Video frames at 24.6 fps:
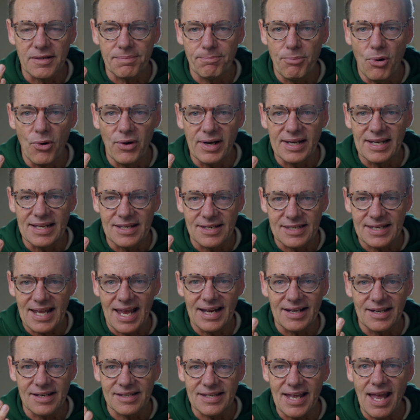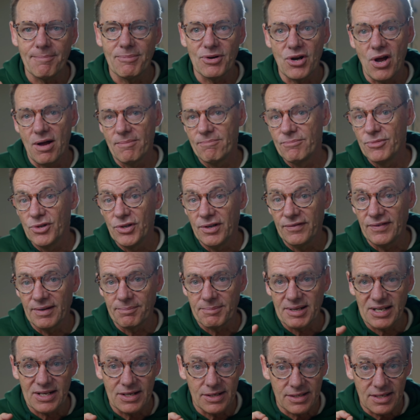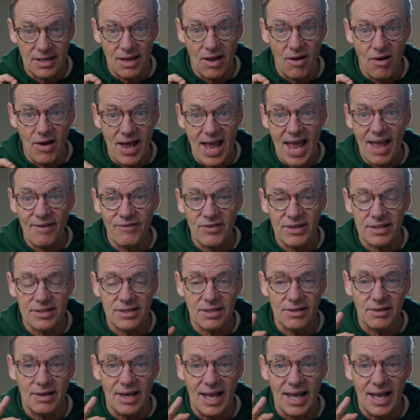point is staying the same, but I'm moving because I haven't